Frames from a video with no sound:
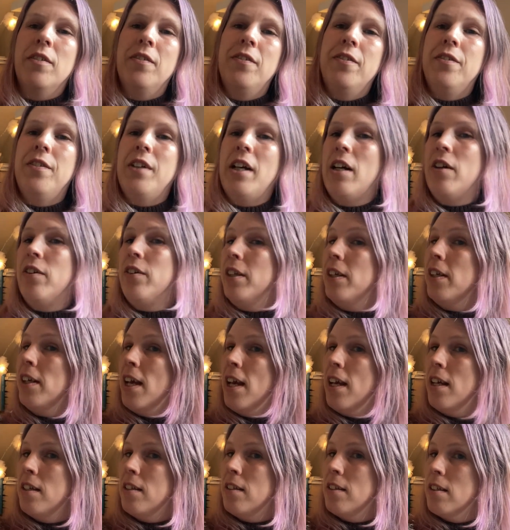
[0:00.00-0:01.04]

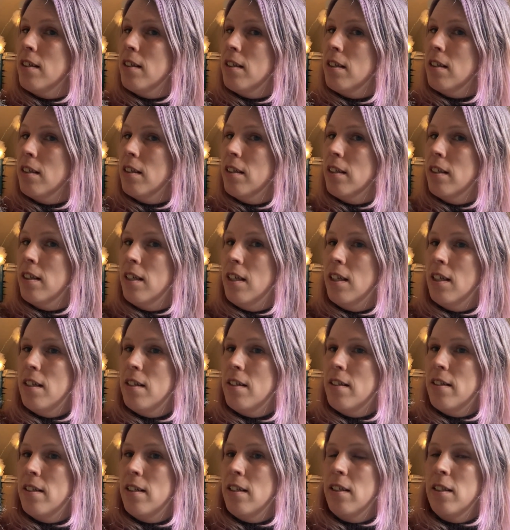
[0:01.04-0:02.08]
variegated
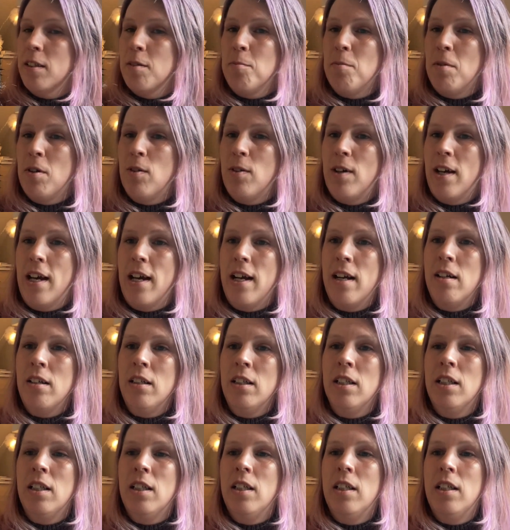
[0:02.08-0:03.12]
kidsilk mohair
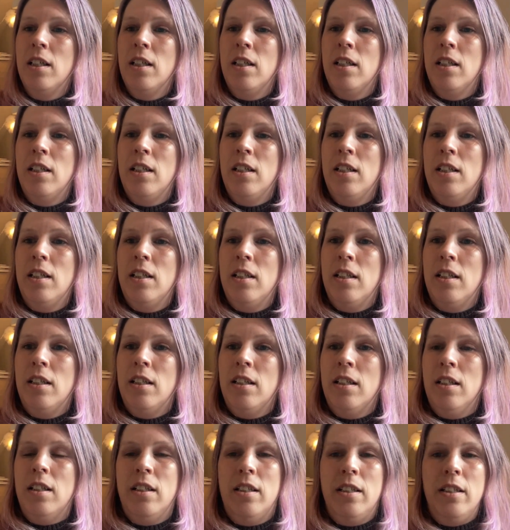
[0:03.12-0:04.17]

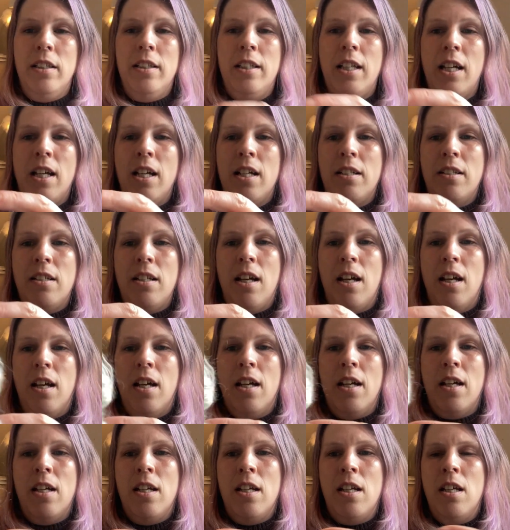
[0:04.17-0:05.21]
that
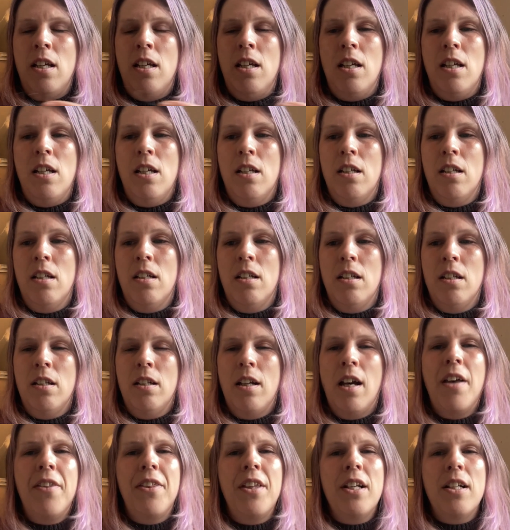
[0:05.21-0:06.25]
I
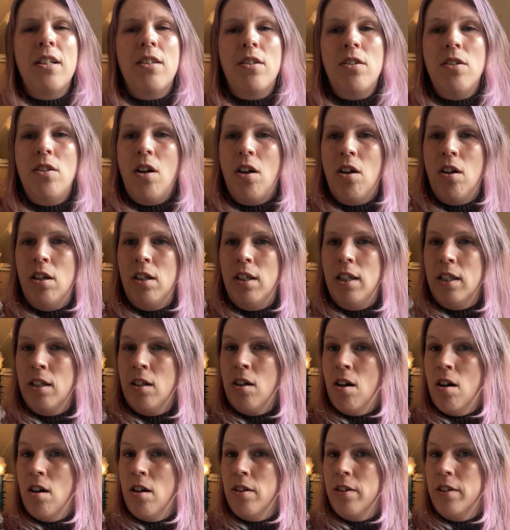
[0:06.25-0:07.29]
think it's Dale
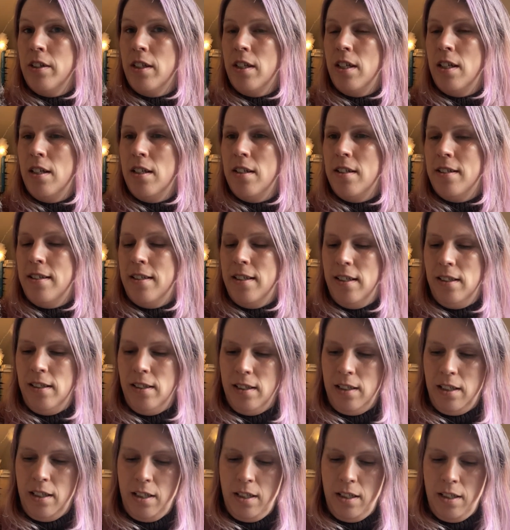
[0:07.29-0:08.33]
garn
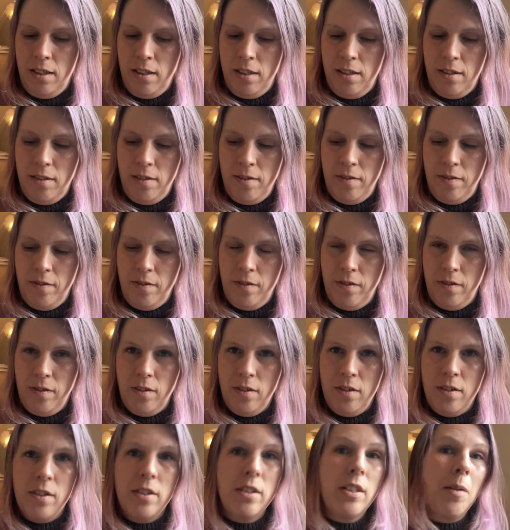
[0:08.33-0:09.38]
kidsilk,
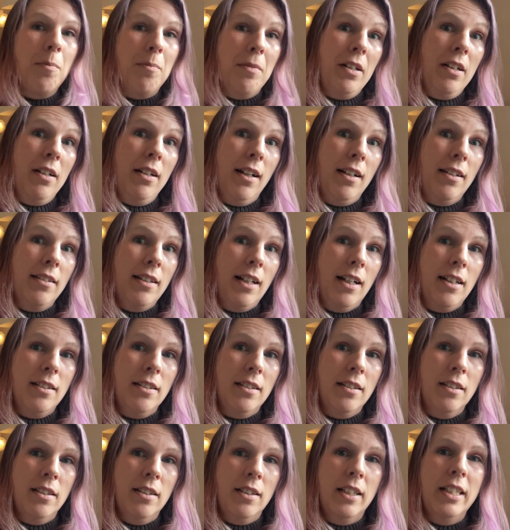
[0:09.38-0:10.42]
something like that.
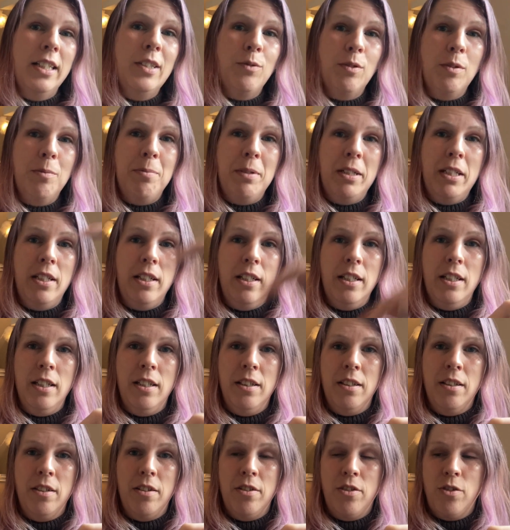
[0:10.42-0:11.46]
It will be in
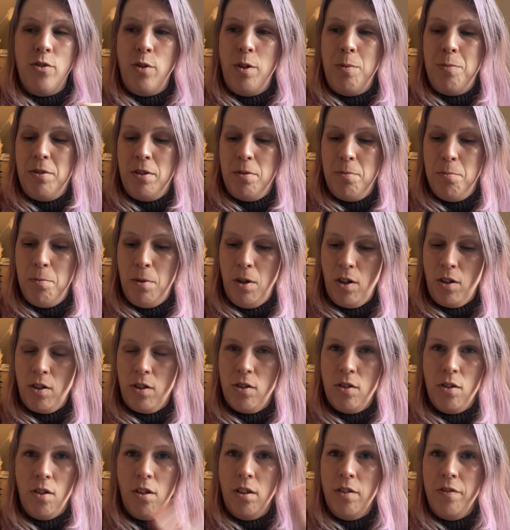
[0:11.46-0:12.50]
the description box.
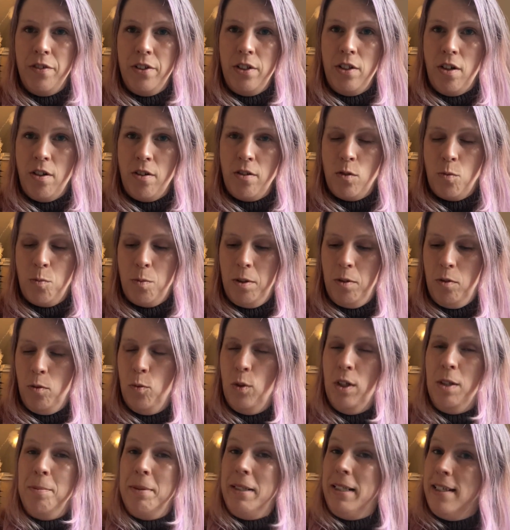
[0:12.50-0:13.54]
All of the yarns
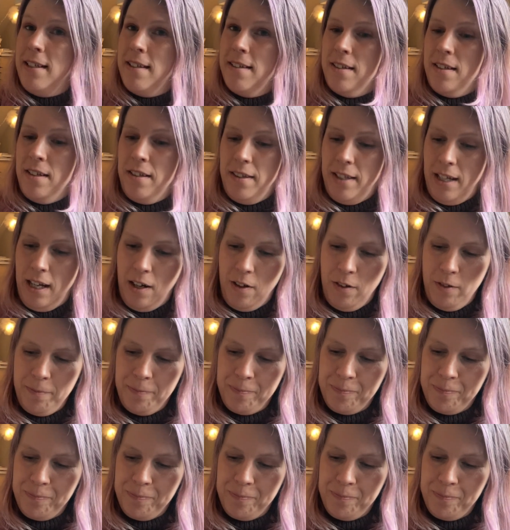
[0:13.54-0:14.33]
will be listed there.